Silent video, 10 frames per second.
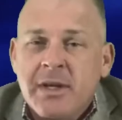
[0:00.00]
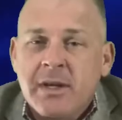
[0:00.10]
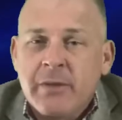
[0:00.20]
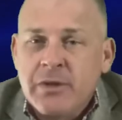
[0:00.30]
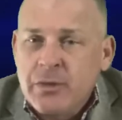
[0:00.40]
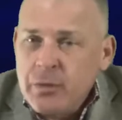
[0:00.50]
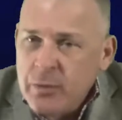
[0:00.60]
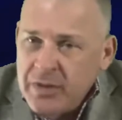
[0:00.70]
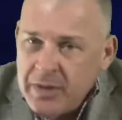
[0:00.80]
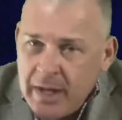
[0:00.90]
coming to you
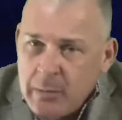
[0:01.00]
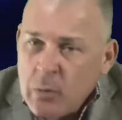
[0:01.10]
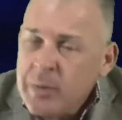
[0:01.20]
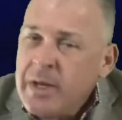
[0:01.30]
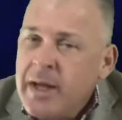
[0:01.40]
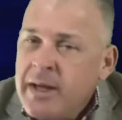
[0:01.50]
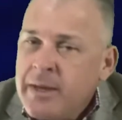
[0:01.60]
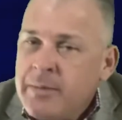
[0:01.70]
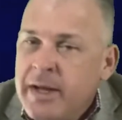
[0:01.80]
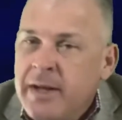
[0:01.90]
with the April
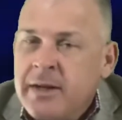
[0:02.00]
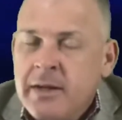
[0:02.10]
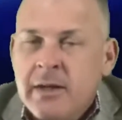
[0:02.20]
BIA update.